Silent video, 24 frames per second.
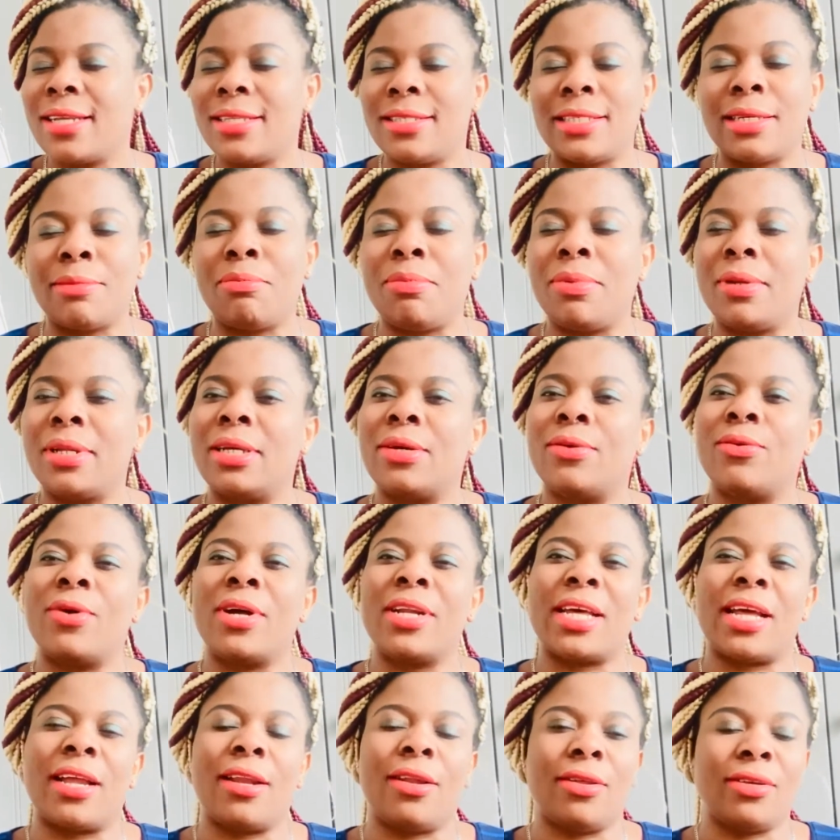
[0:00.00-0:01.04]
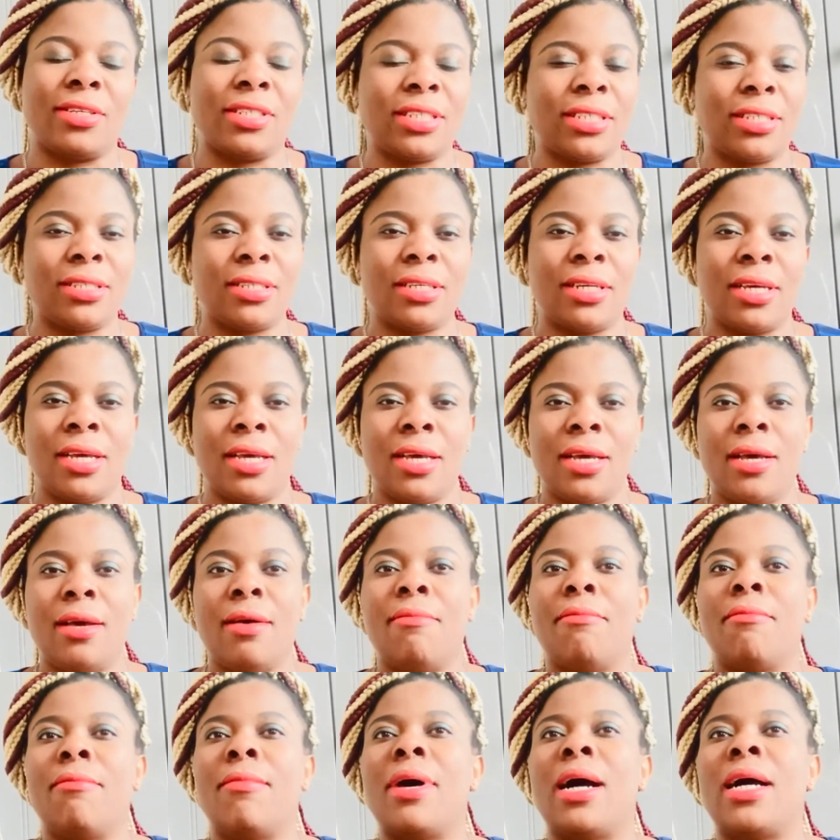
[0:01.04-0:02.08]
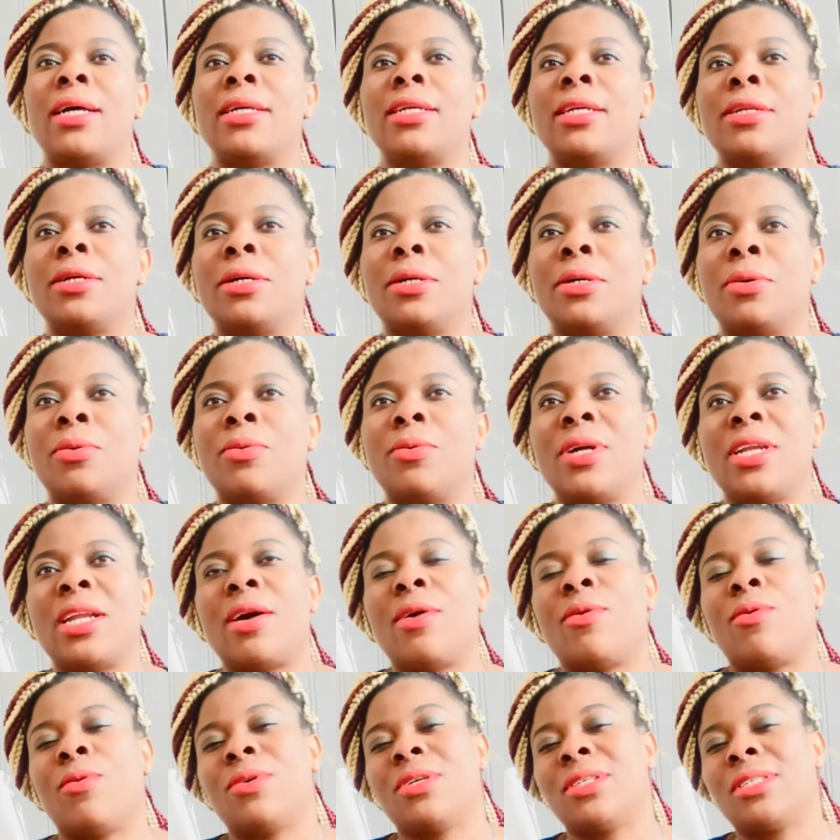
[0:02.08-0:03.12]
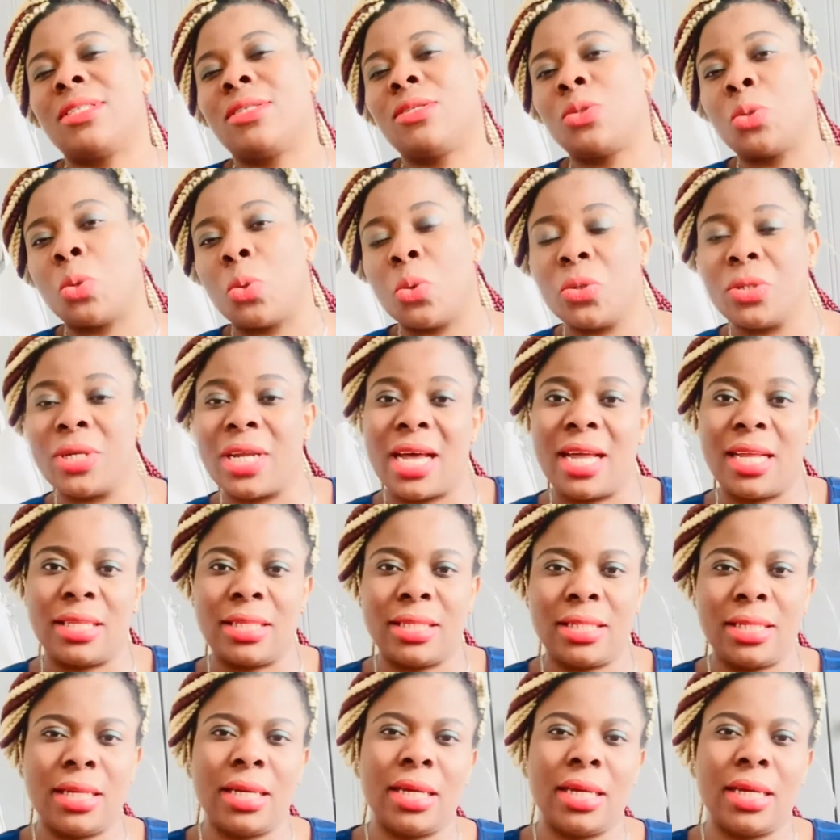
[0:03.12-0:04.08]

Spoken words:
deeply when I lost my, you know, when I was told that